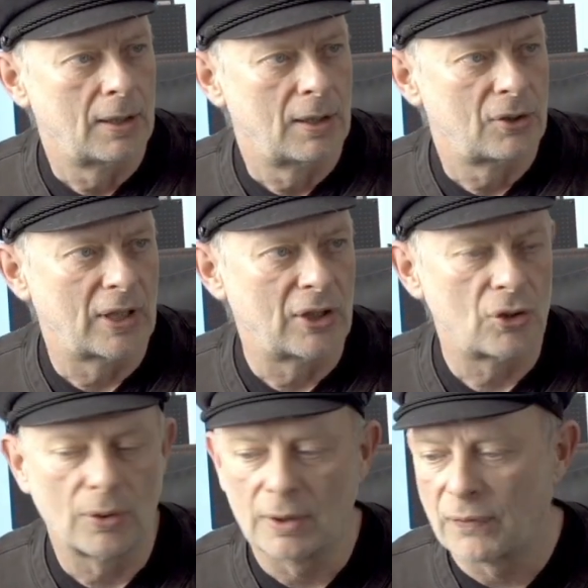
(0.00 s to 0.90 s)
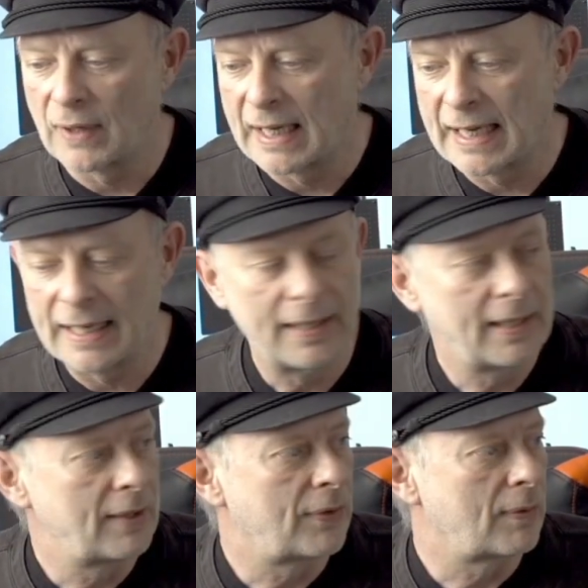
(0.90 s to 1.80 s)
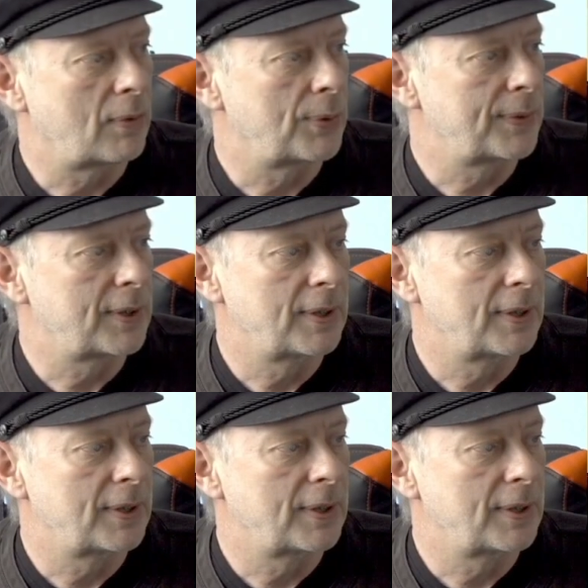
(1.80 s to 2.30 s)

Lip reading: change it on the fly if I want.